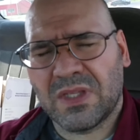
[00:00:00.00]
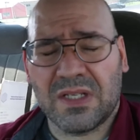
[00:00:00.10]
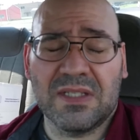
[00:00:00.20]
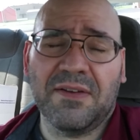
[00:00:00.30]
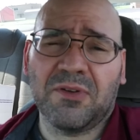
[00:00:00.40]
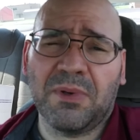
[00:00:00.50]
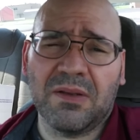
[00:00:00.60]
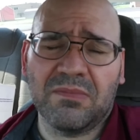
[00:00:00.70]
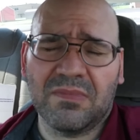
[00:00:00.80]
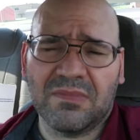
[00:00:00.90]
Because after
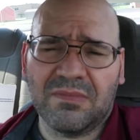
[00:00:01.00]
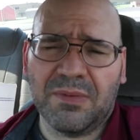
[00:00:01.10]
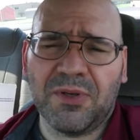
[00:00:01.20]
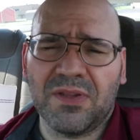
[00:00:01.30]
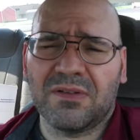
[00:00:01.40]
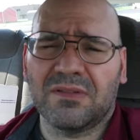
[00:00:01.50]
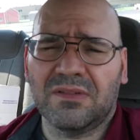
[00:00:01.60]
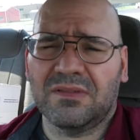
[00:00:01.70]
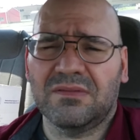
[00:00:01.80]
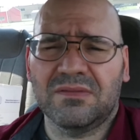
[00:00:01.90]
my mother,
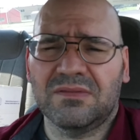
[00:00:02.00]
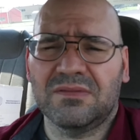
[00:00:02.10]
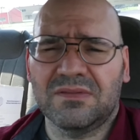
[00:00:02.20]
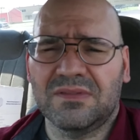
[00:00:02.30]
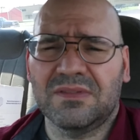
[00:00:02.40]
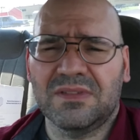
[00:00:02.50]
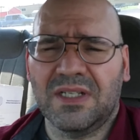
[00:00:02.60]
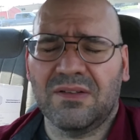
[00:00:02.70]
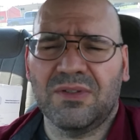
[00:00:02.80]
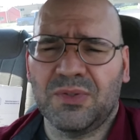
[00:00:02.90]

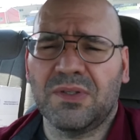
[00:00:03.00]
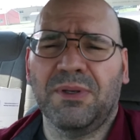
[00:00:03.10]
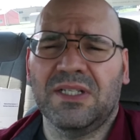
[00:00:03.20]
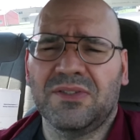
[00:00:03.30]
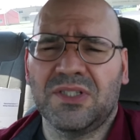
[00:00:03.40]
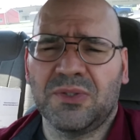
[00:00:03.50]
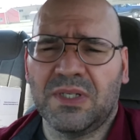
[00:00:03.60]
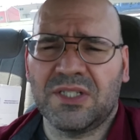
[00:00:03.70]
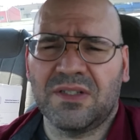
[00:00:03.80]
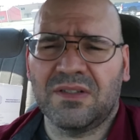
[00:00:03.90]
it was a bad
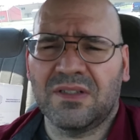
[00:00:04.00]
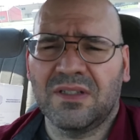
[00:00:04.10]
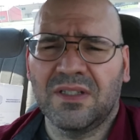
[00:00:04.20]
situation.